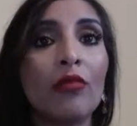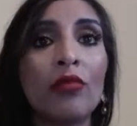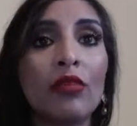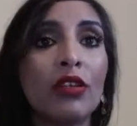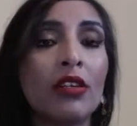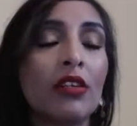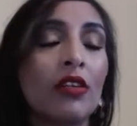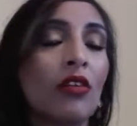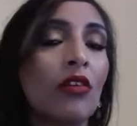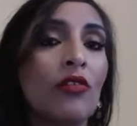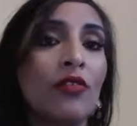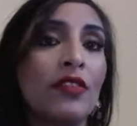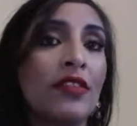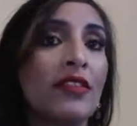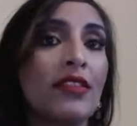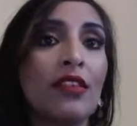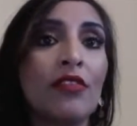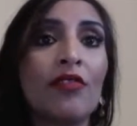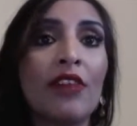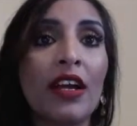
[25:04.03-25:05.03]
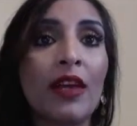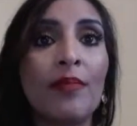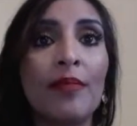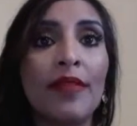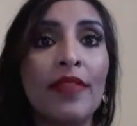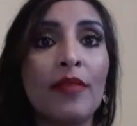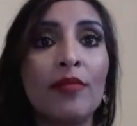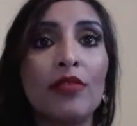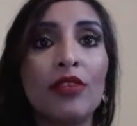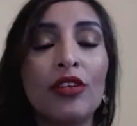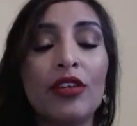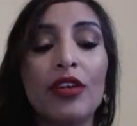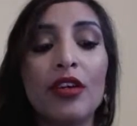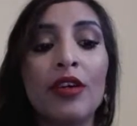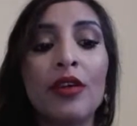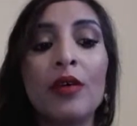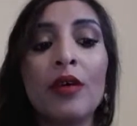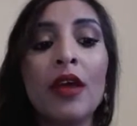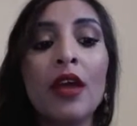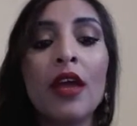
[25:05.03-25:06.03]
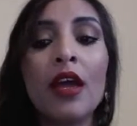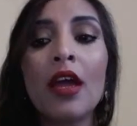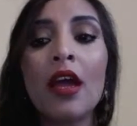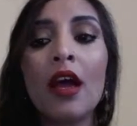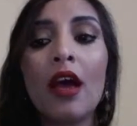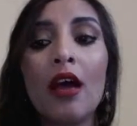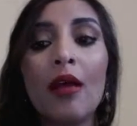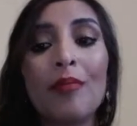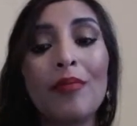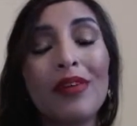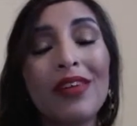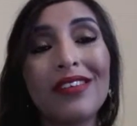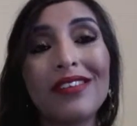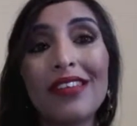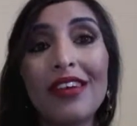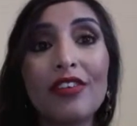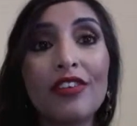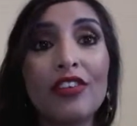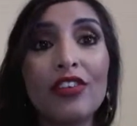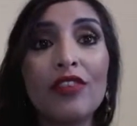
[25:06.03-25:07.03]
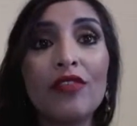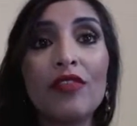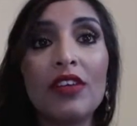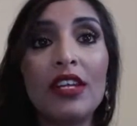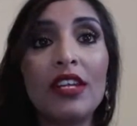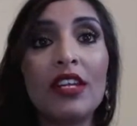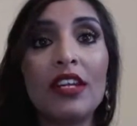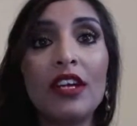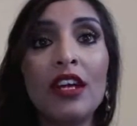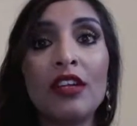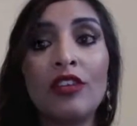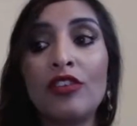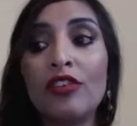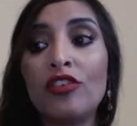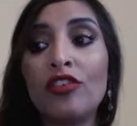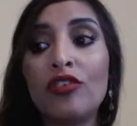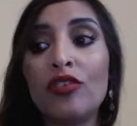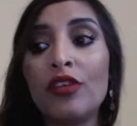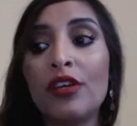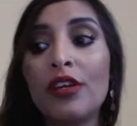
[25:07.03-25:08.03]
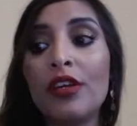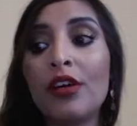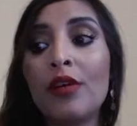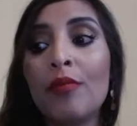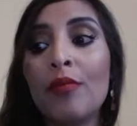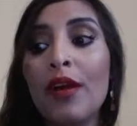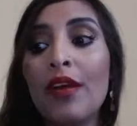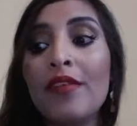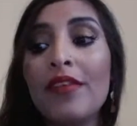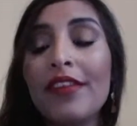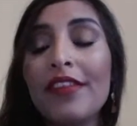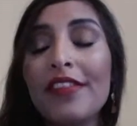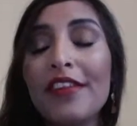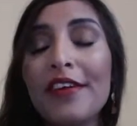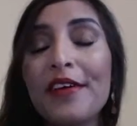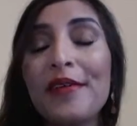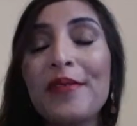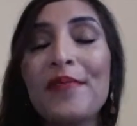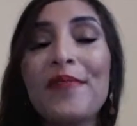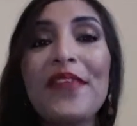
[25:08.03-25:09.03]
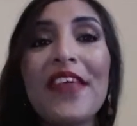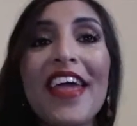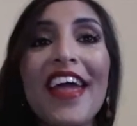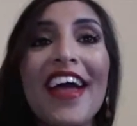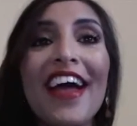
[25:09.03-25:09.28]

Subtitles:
Would obviously recommend them to you, because I do really enjoy wearing them.